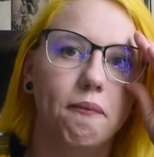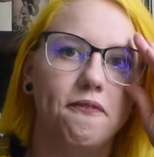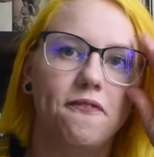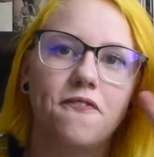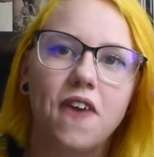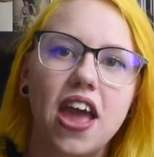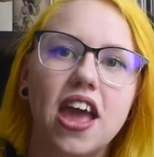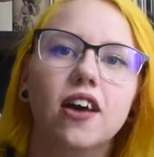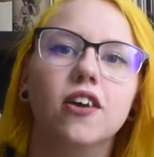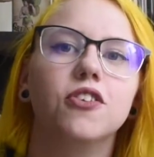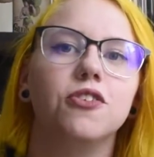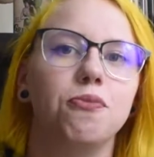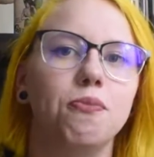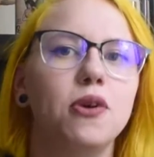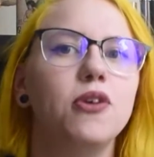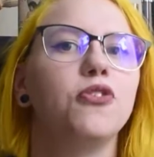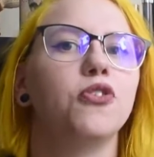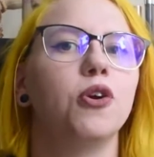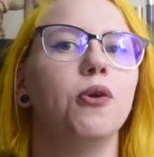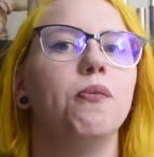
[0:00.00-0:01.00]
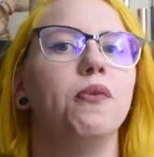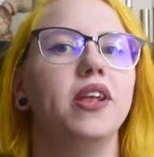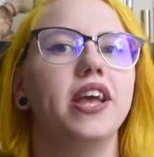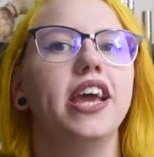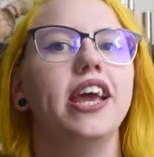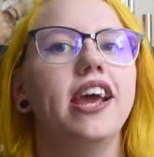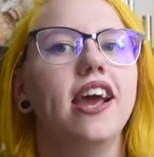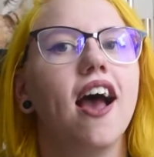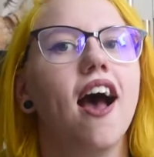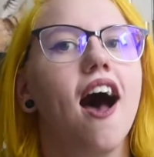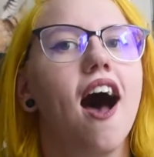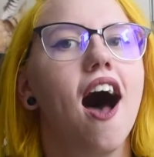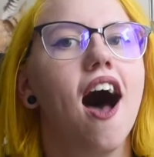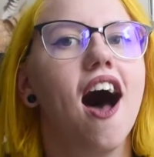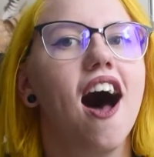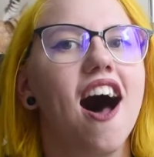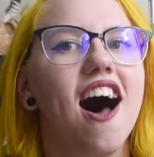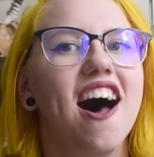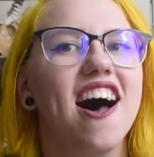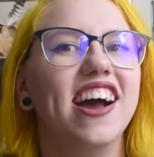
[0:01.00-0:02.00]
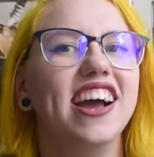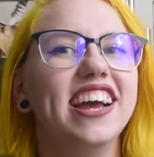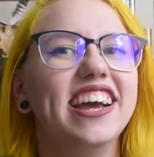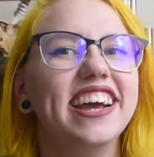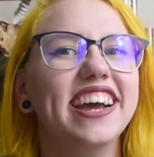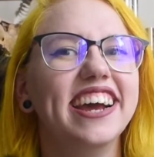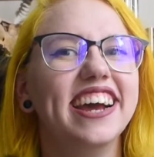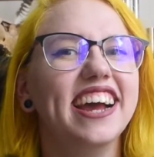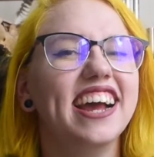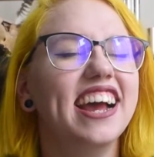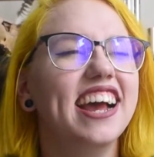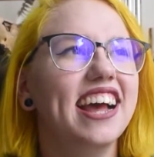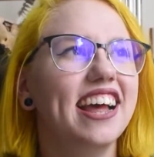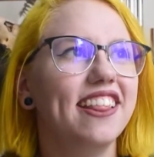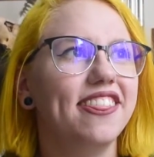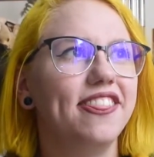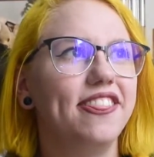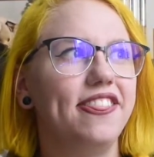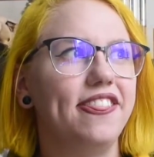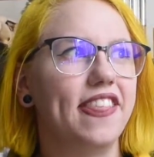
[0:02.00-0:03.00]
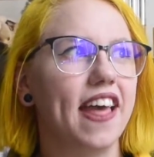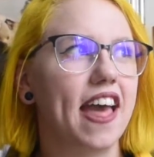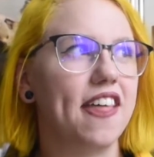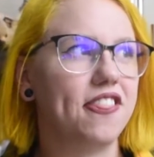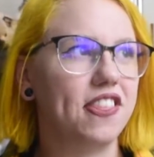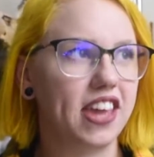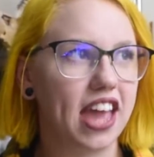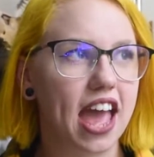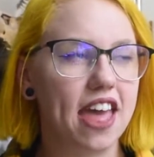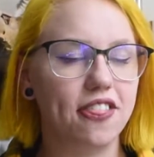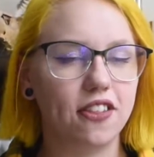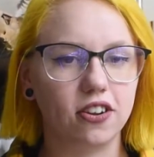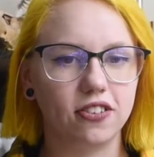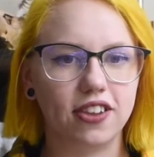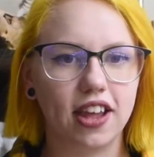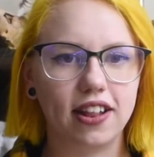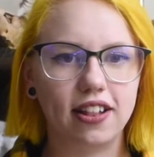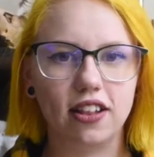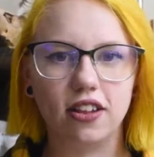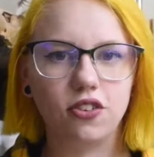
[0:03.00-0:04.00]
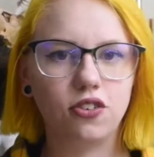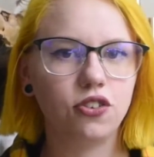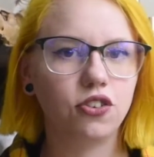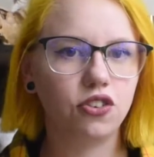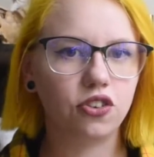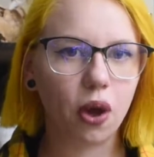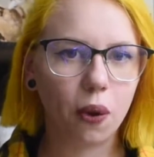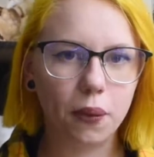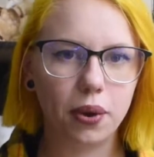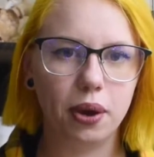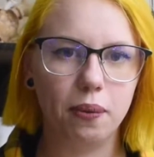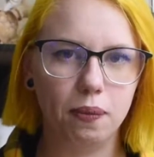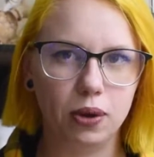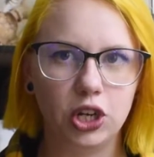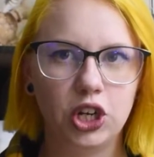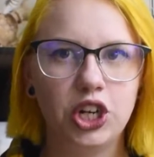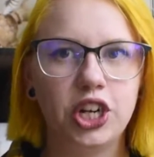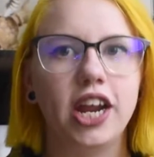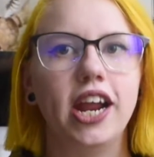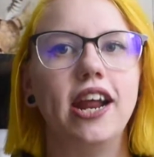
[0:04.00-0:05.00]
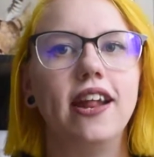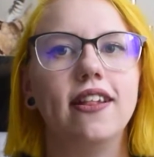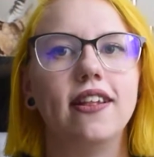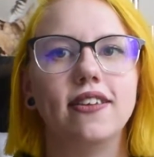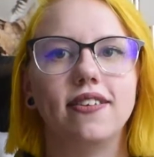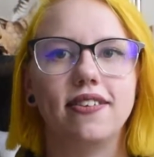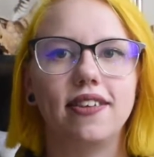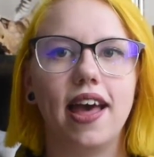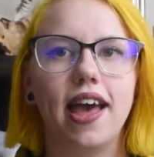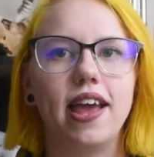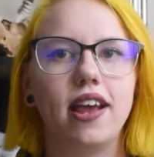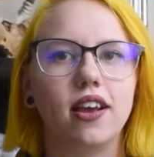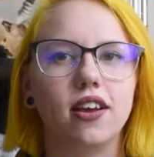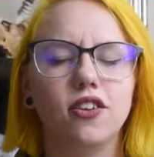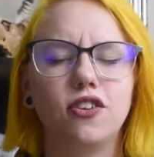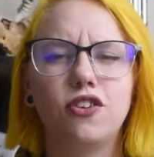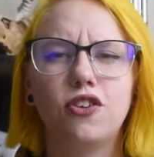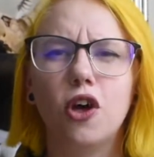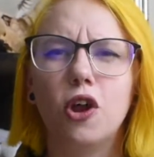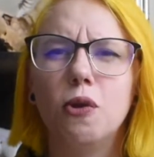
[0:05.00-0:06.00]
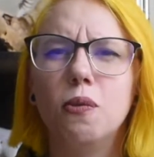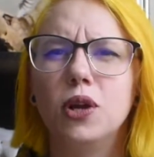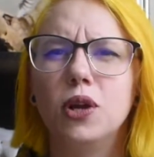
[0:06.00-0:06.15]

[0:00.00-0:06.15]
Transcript: fails miserably, at the end there's like this soda machine, this like soda